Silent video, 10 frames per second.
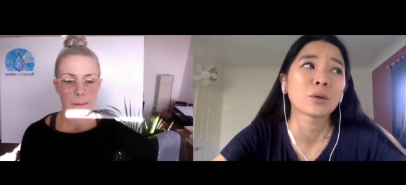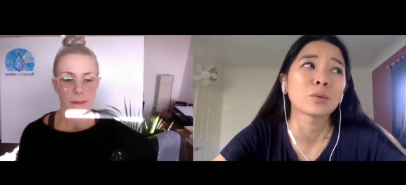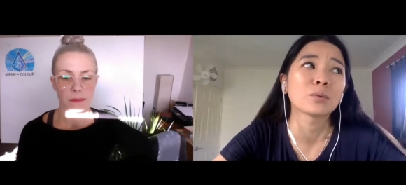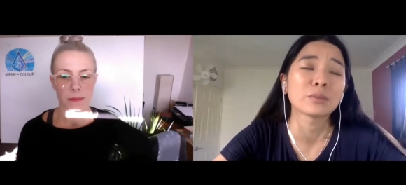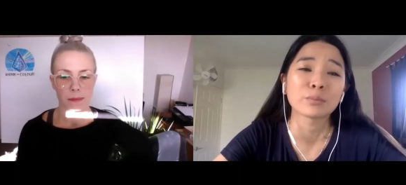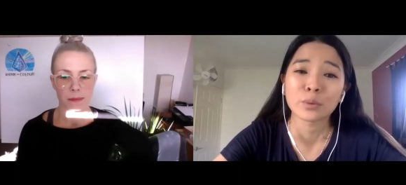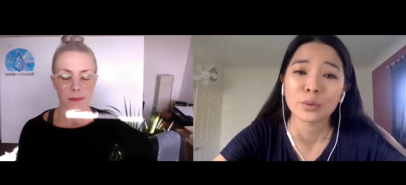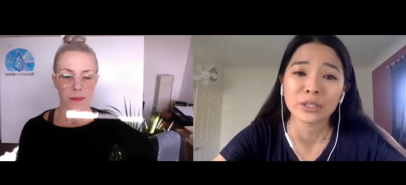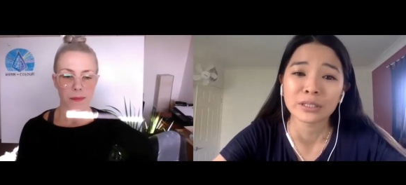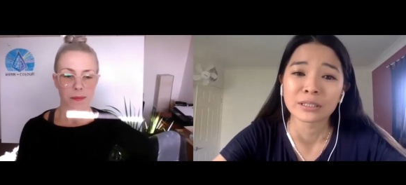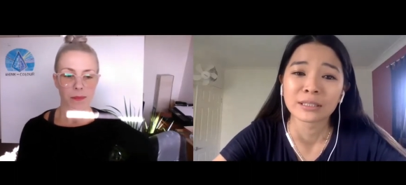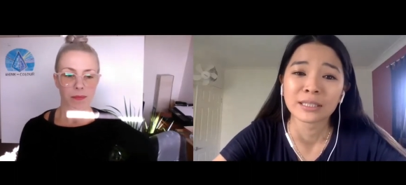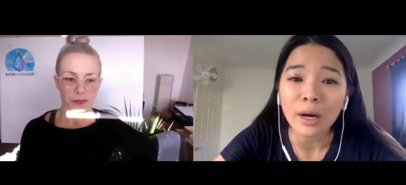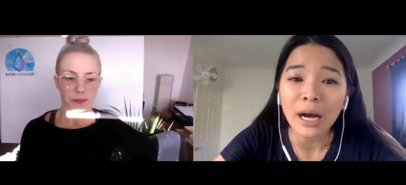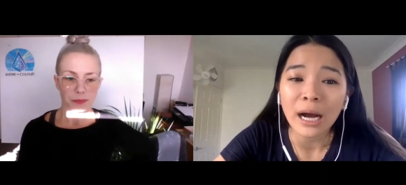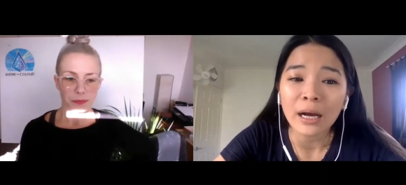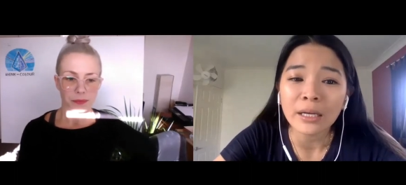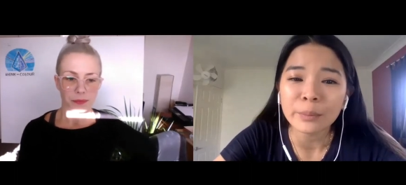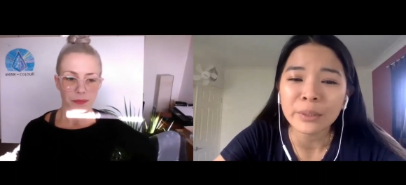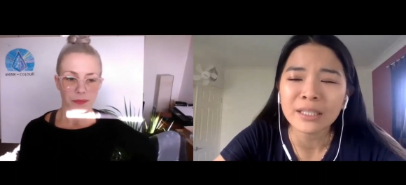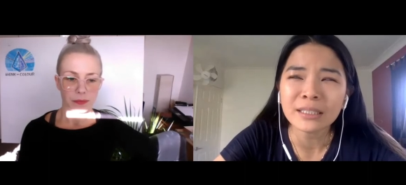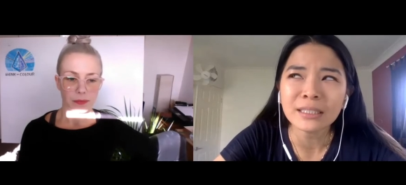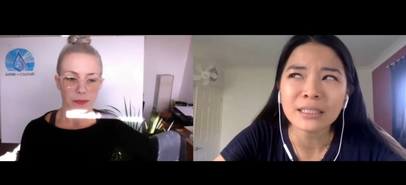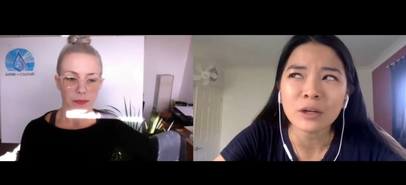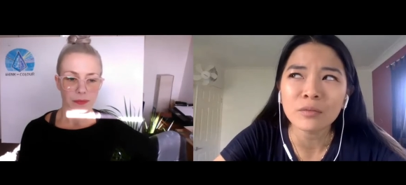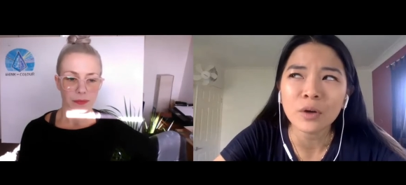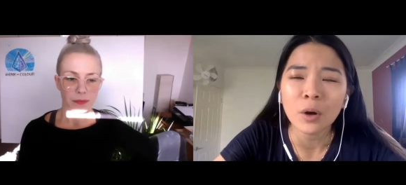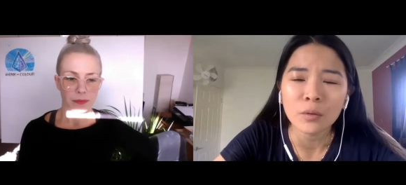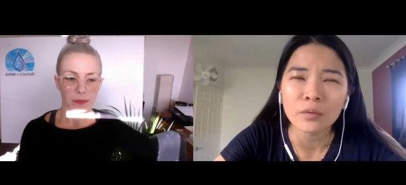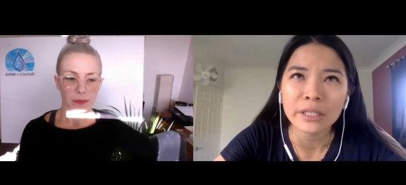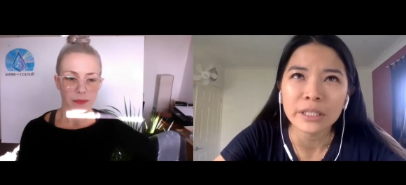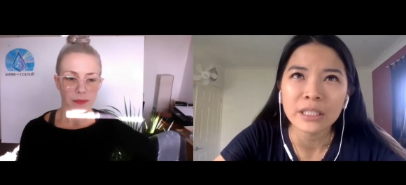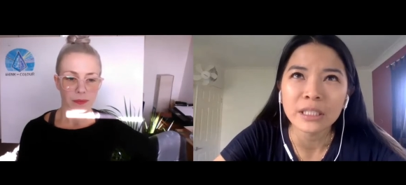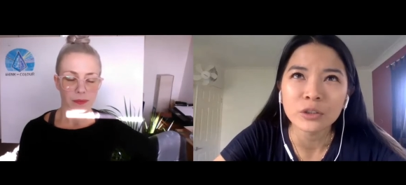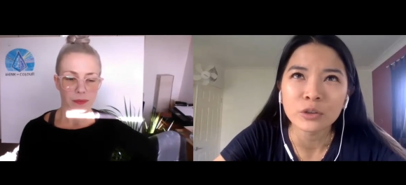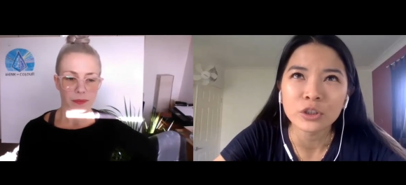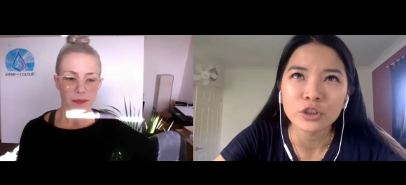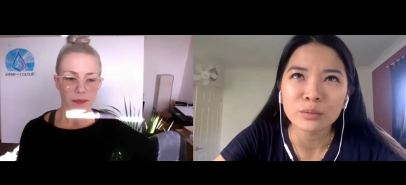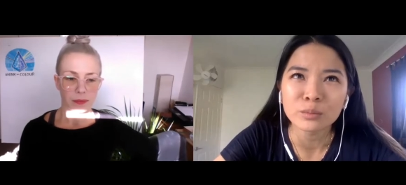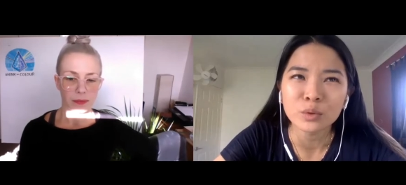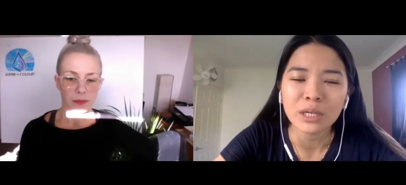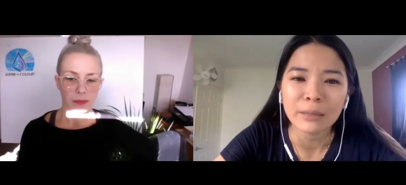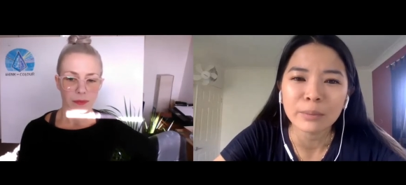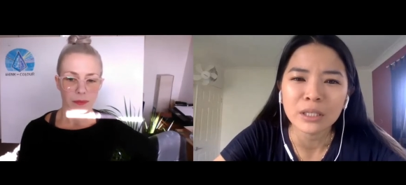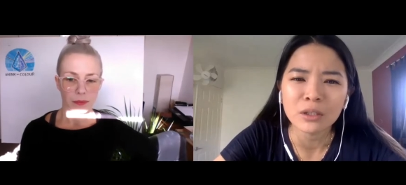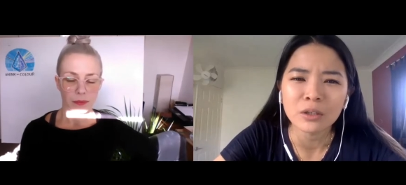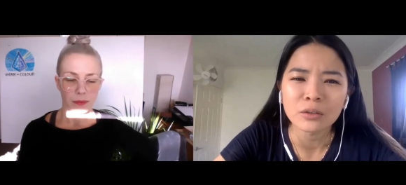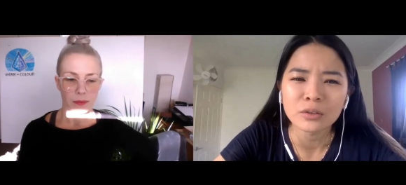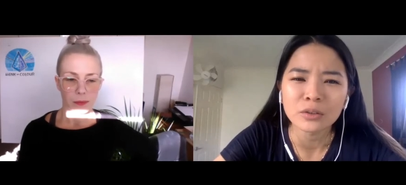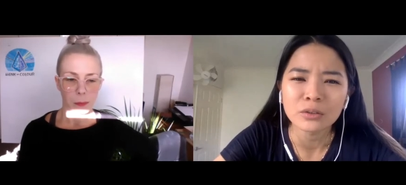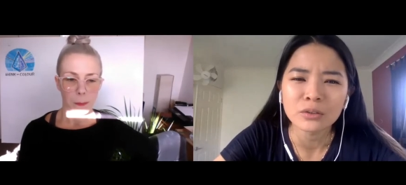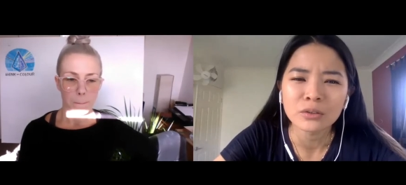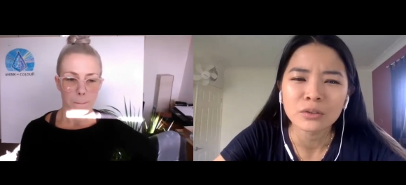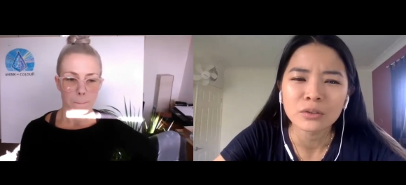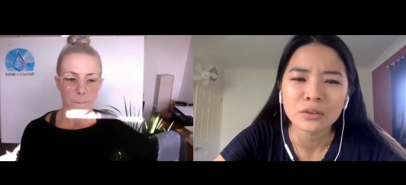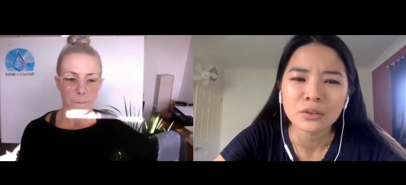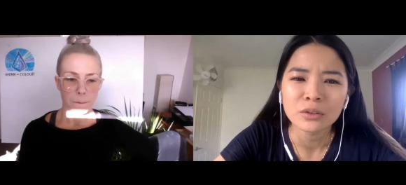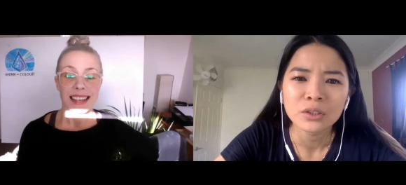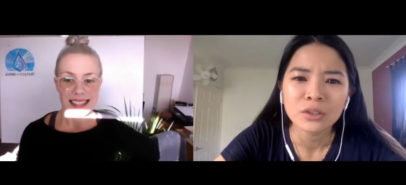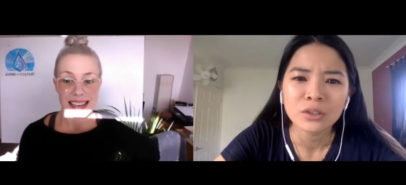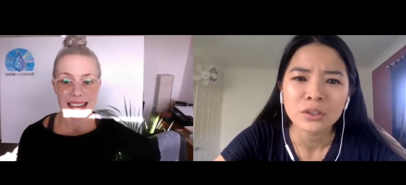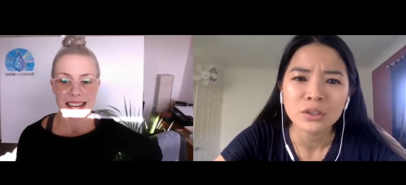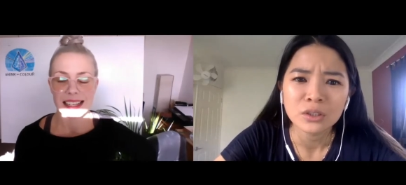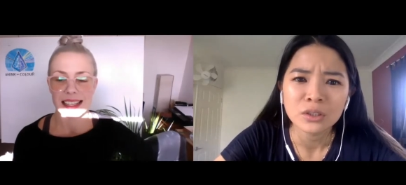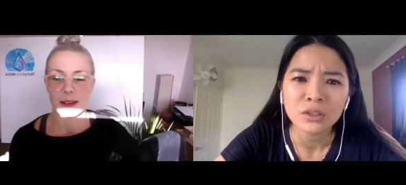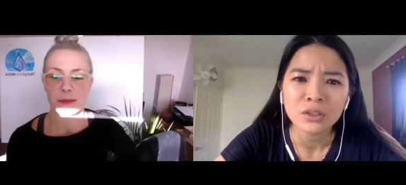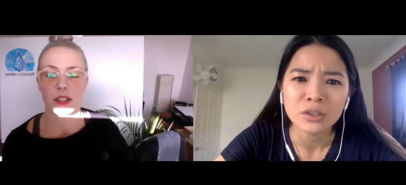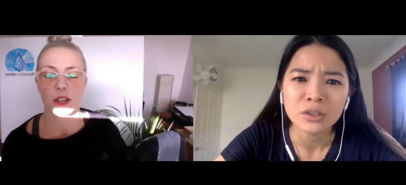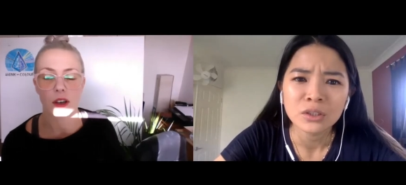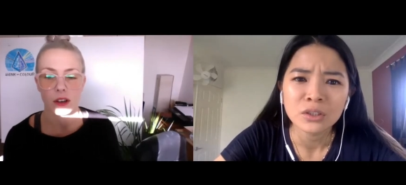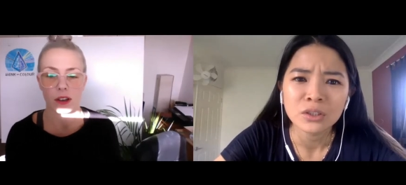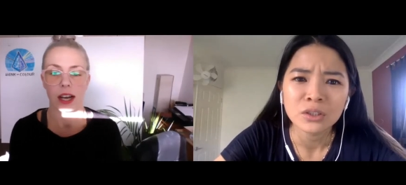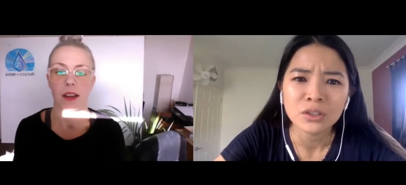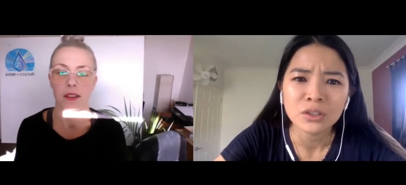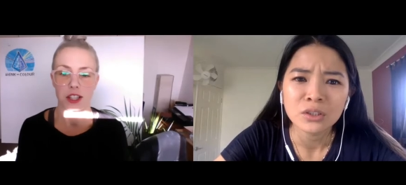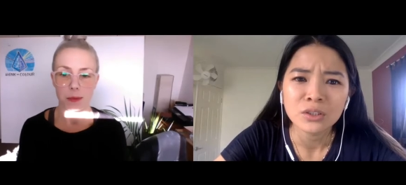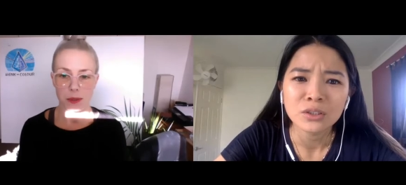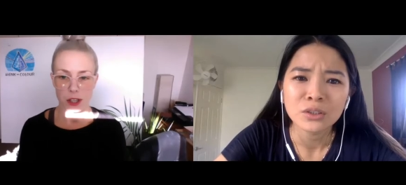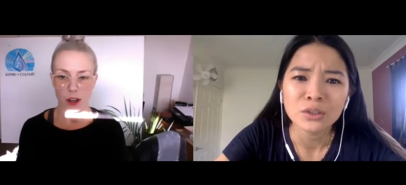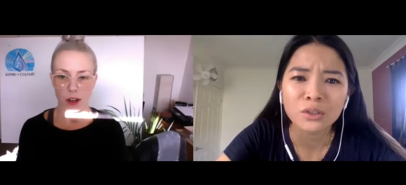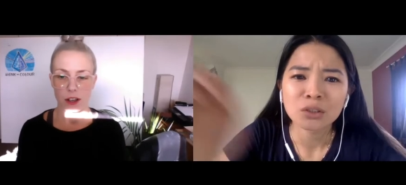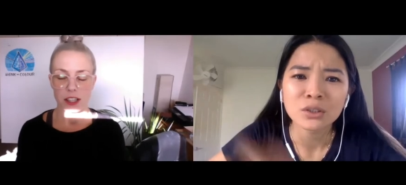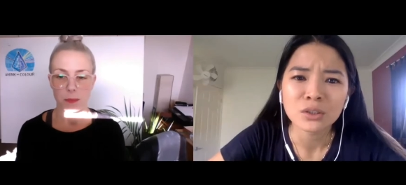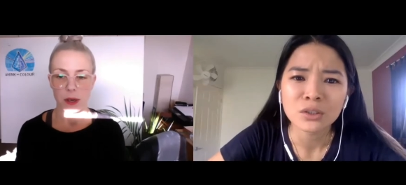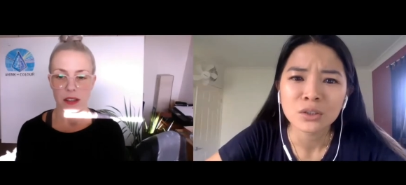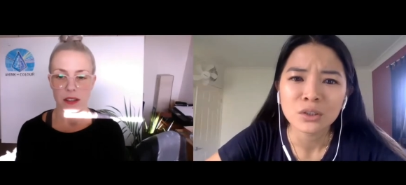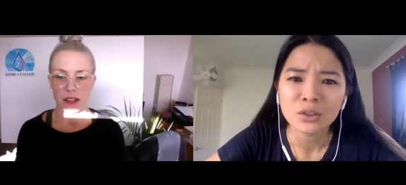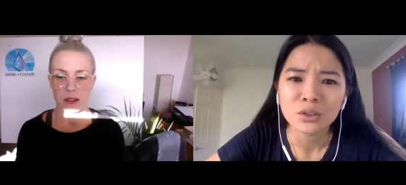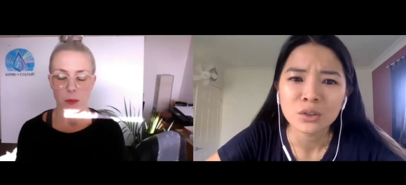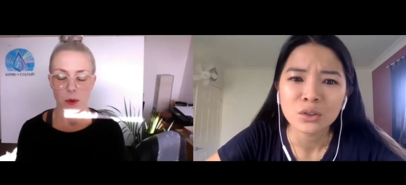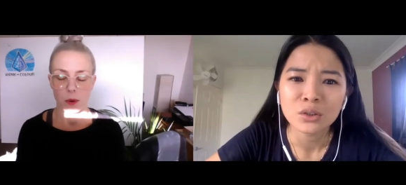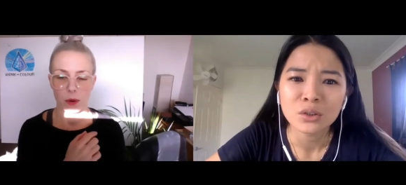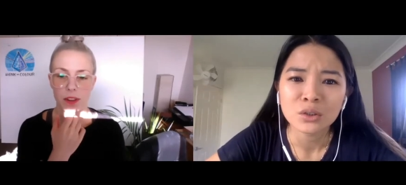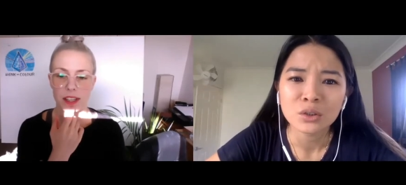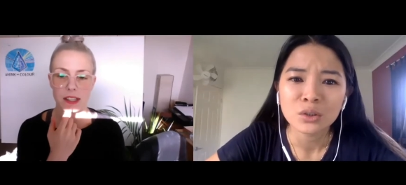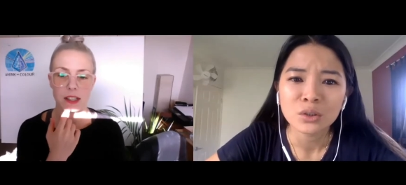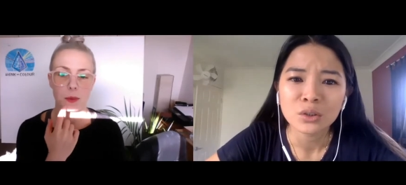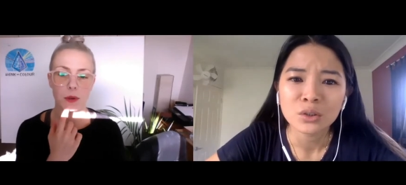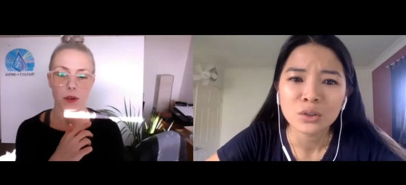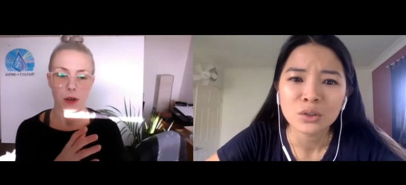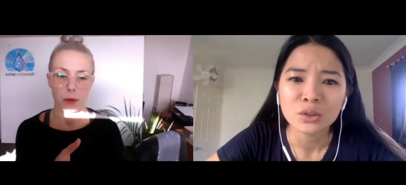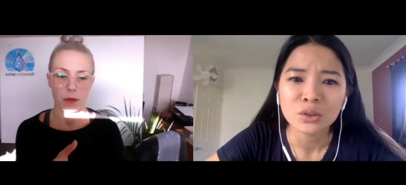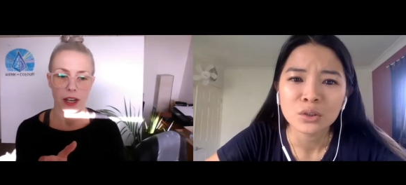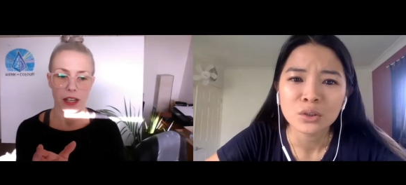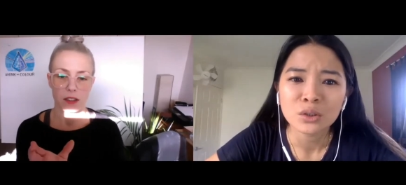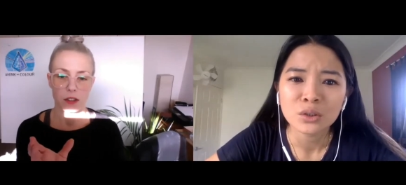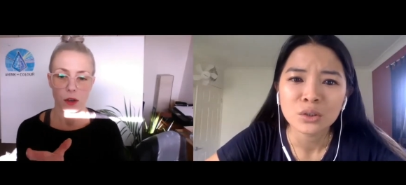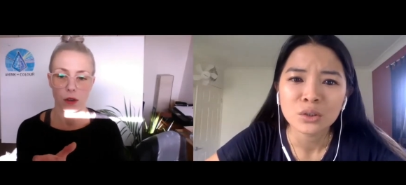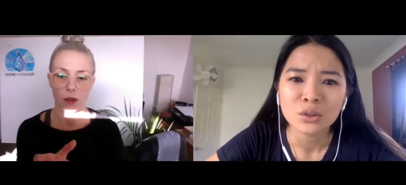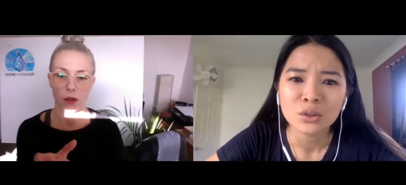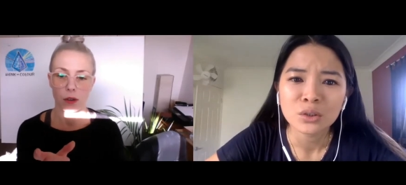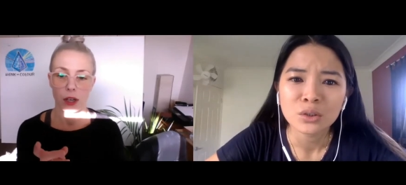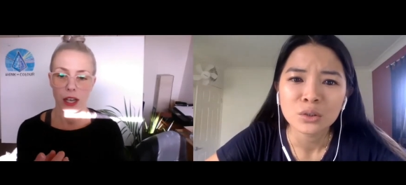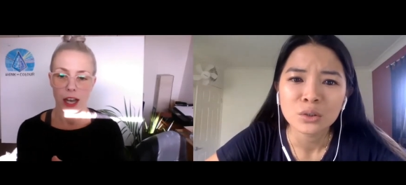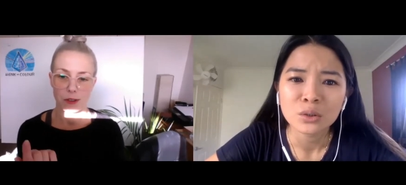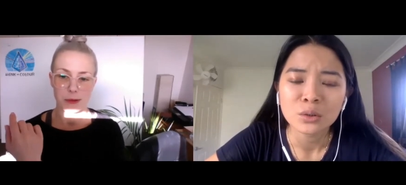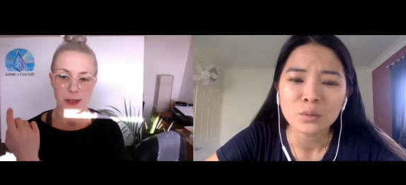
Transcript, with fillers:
Speaker 1: so important because of covid your gym would have been closed
Speaker 2: yeah, yeah. So uh, the gym's closed, but the small there's a small group of us who have just been